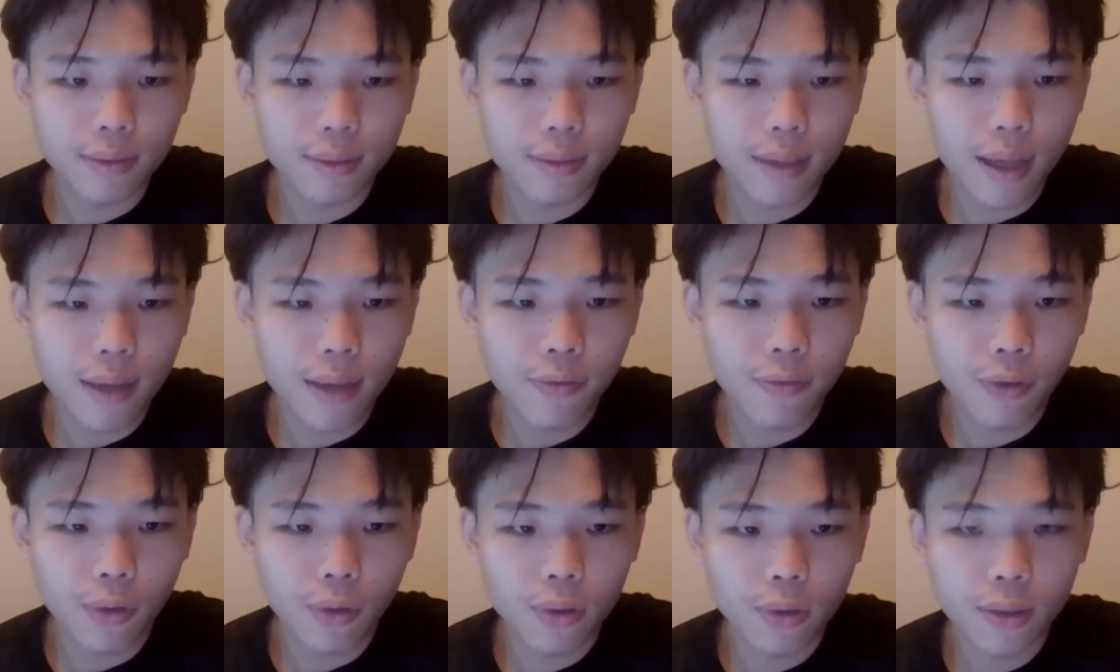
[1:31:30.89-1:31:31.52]

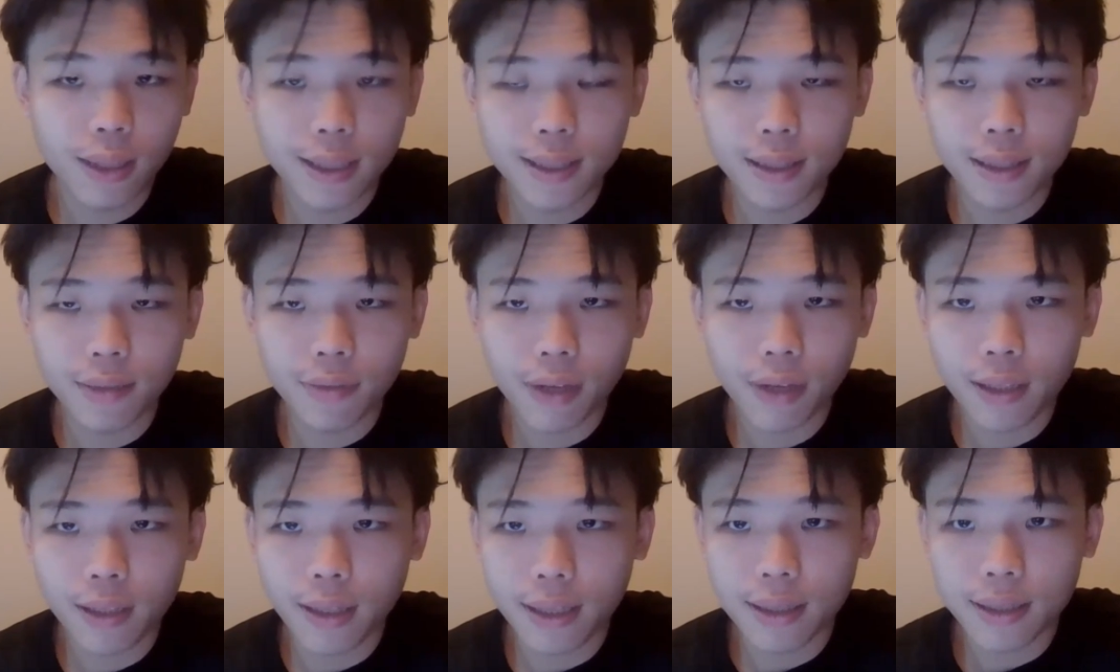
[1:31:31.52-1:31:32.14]
therefore that's the
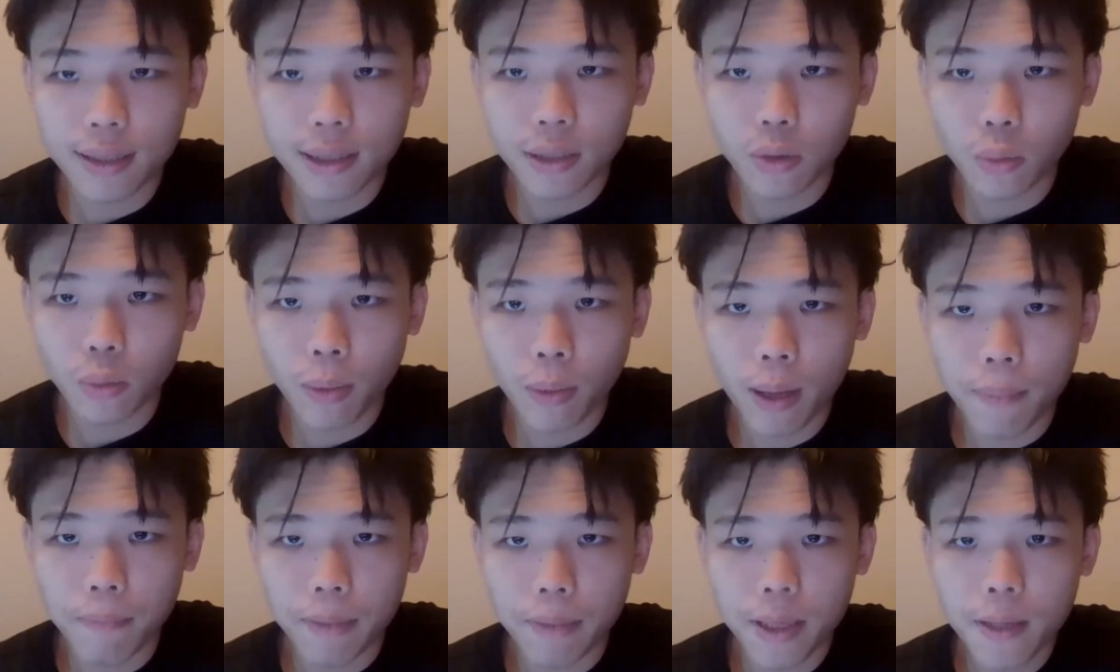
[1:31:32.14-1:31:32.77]
final answer to
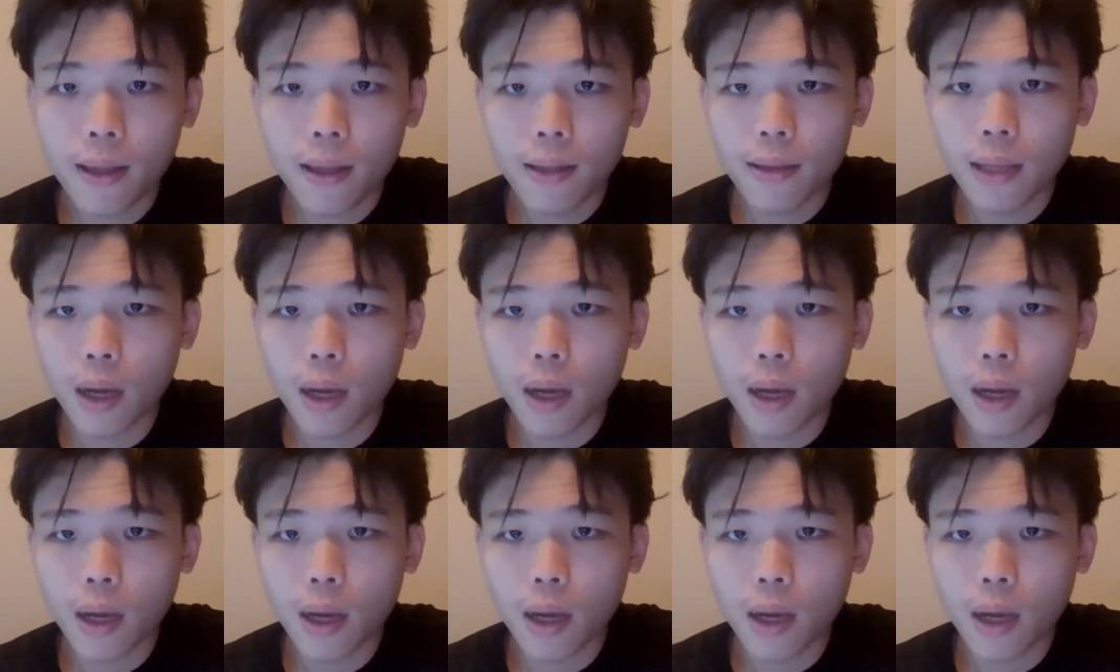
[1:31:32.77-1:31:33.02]
part B.